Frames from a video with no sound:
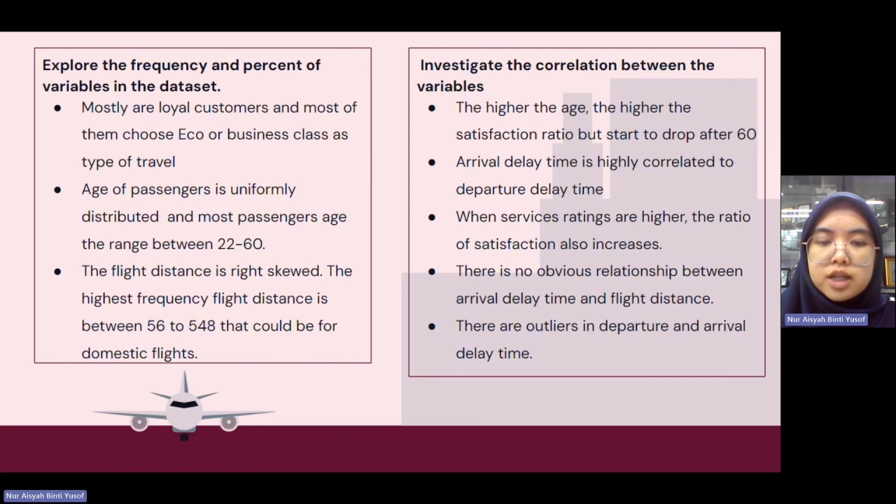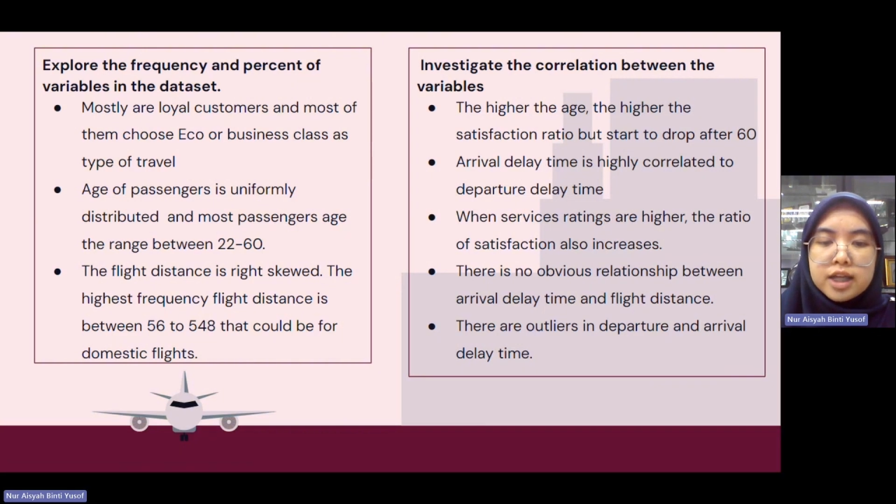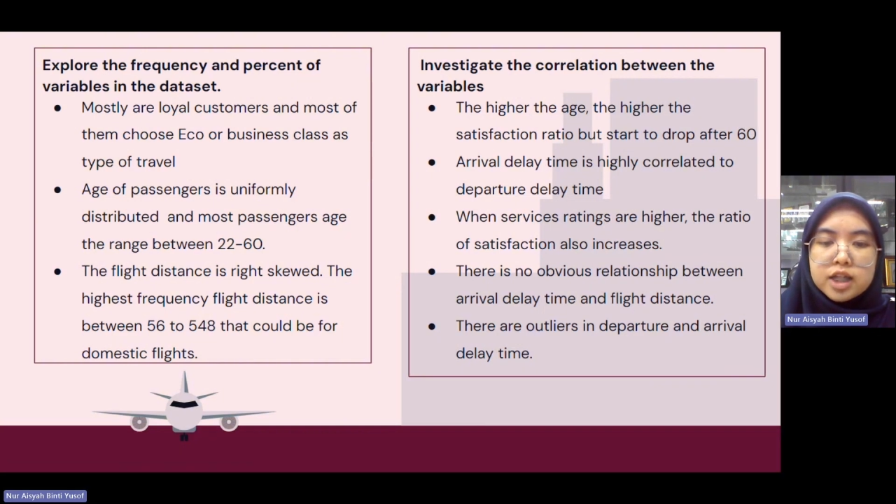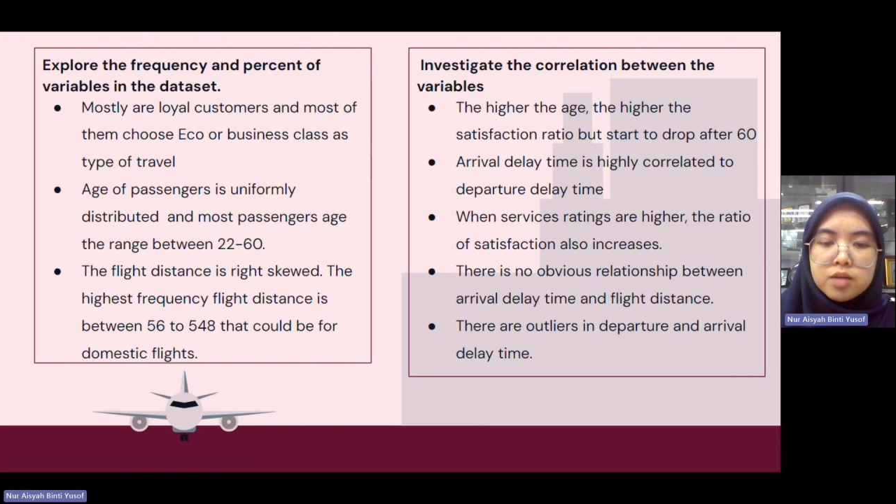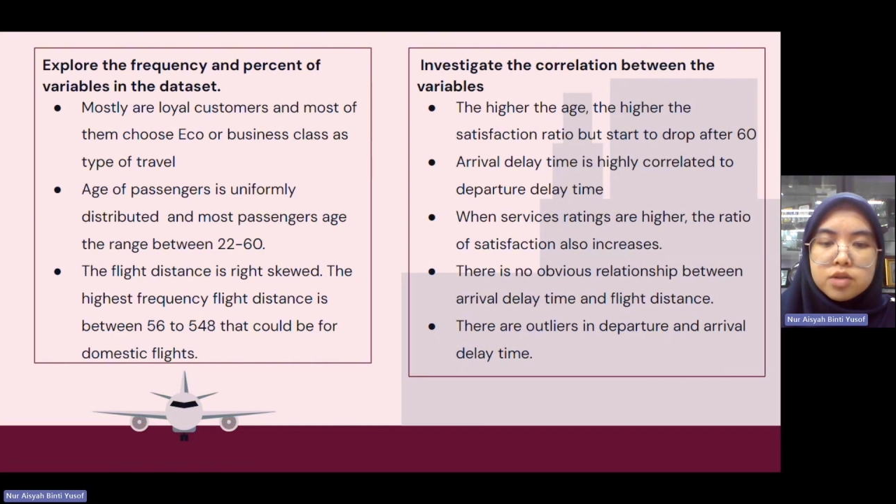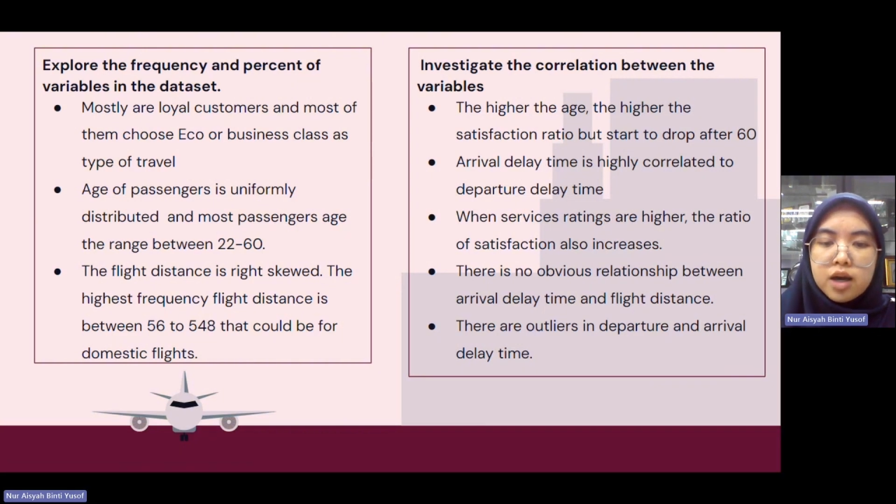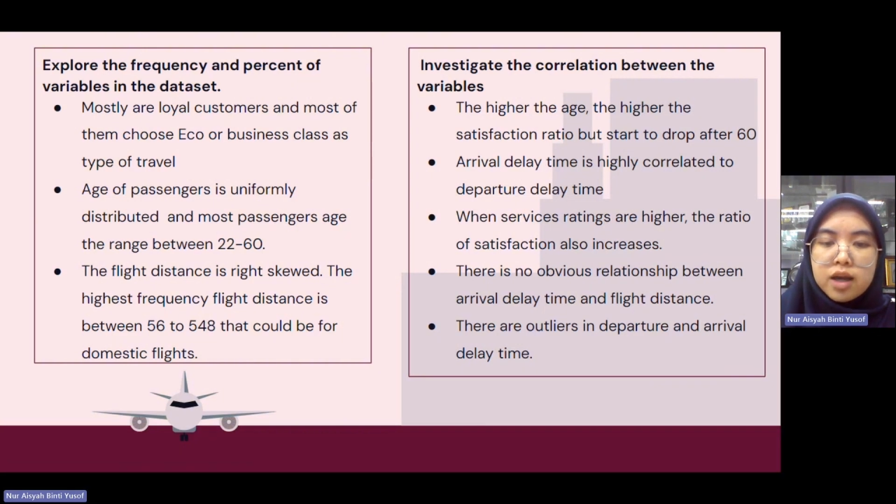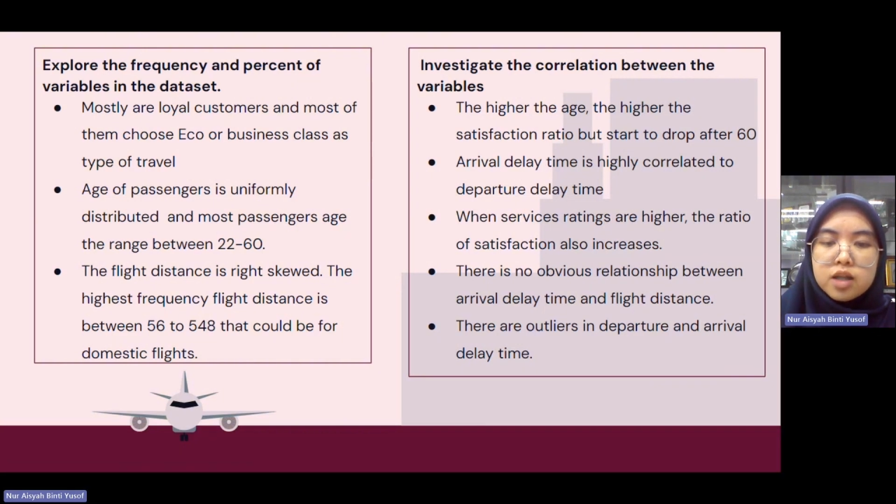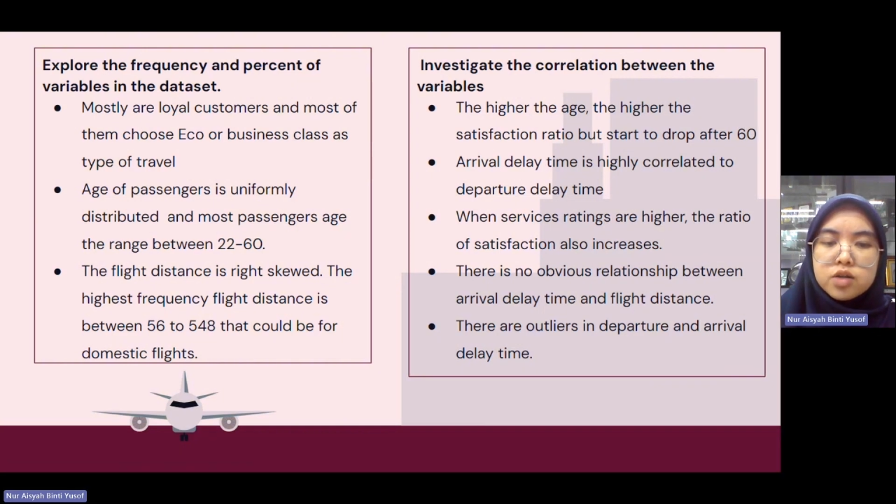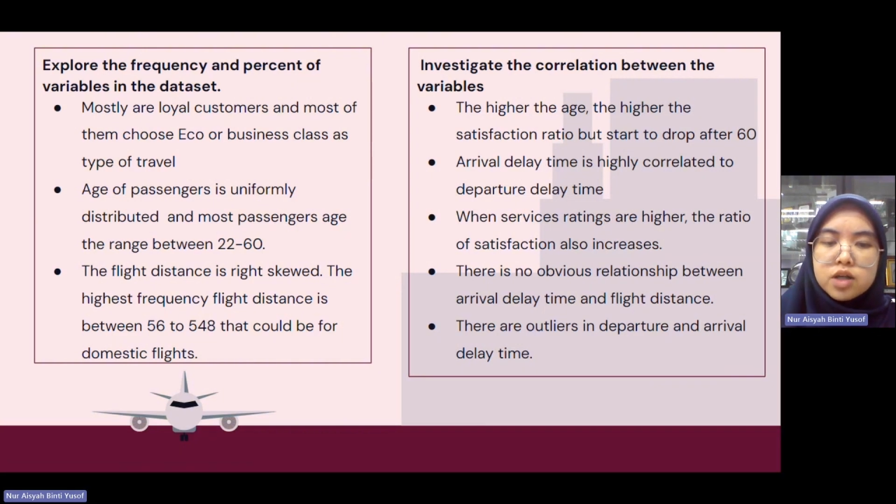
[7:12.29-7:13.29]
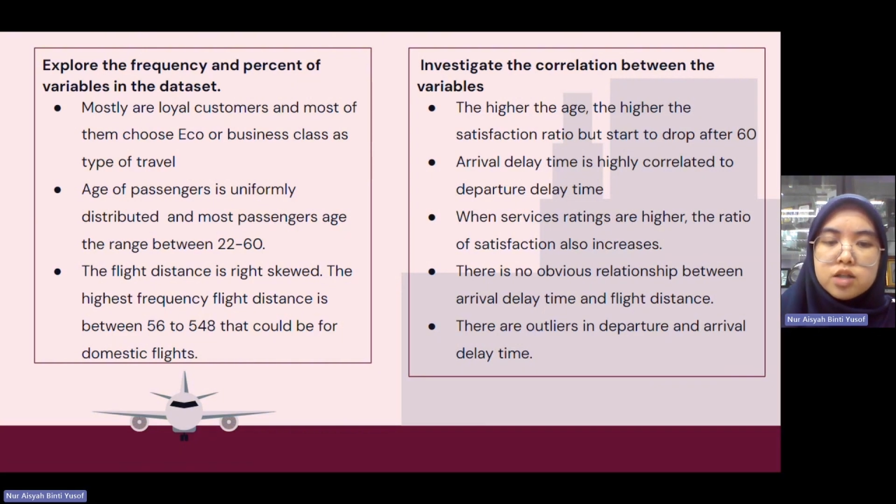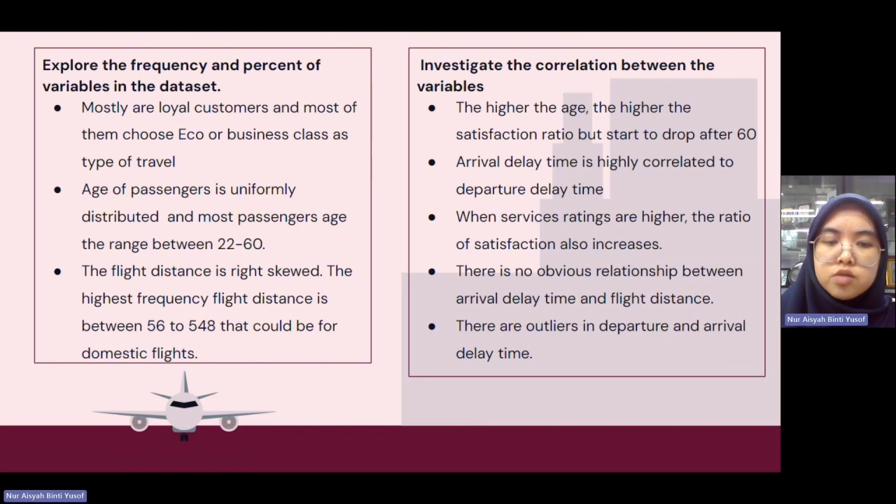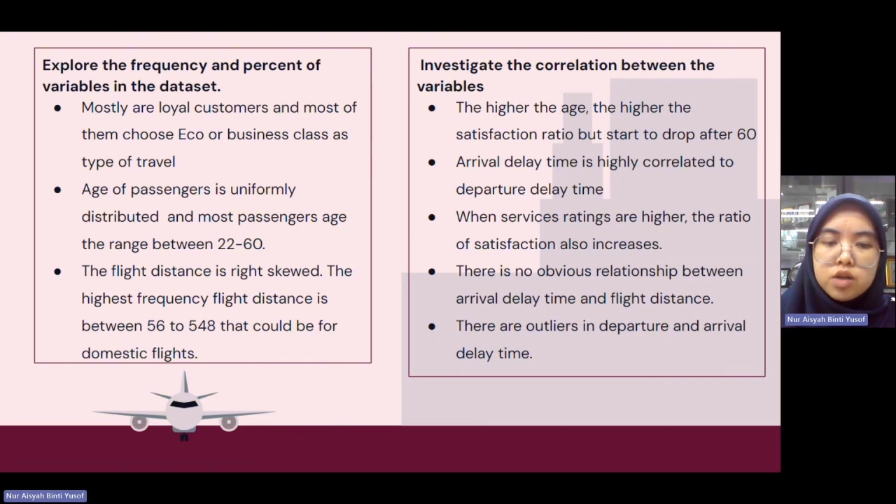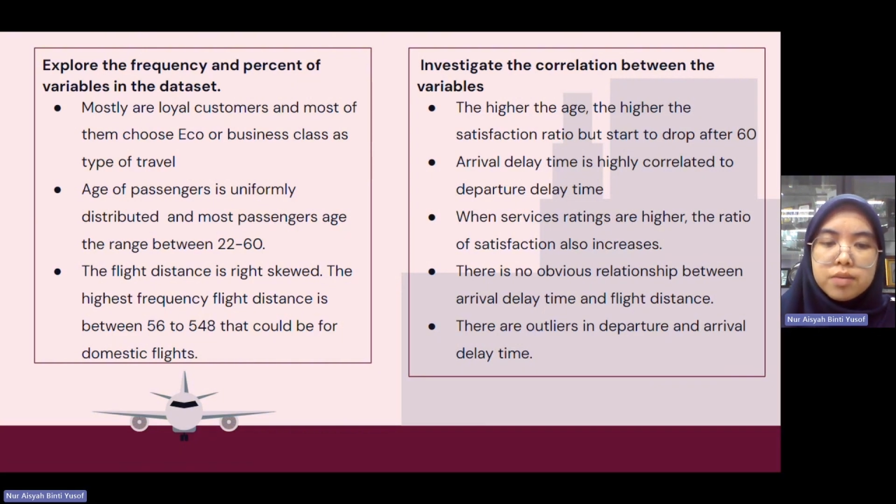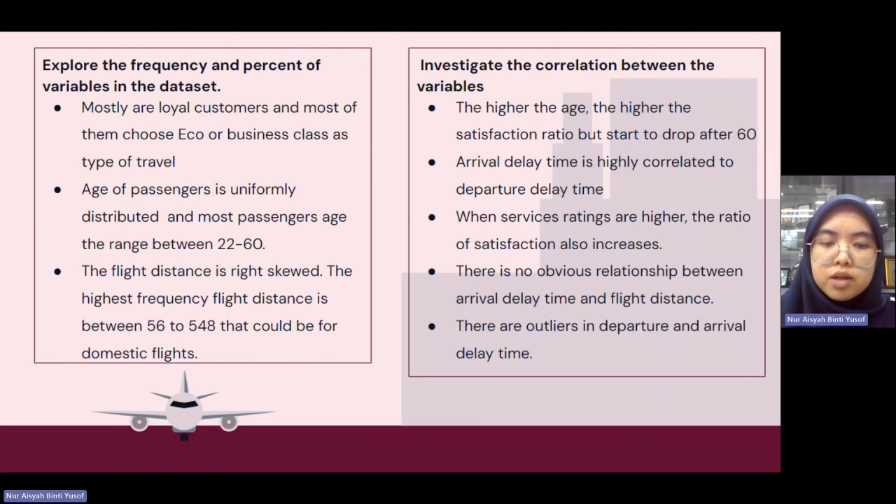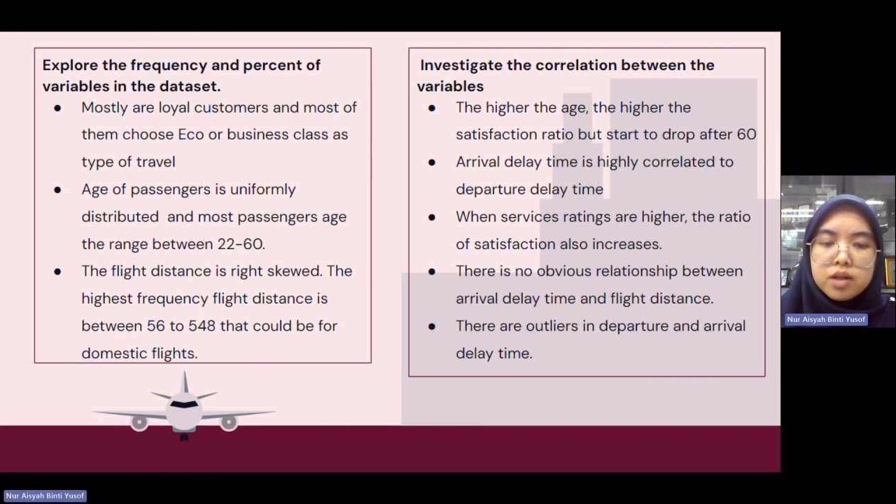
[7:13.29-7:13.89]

delay time is highly correlated to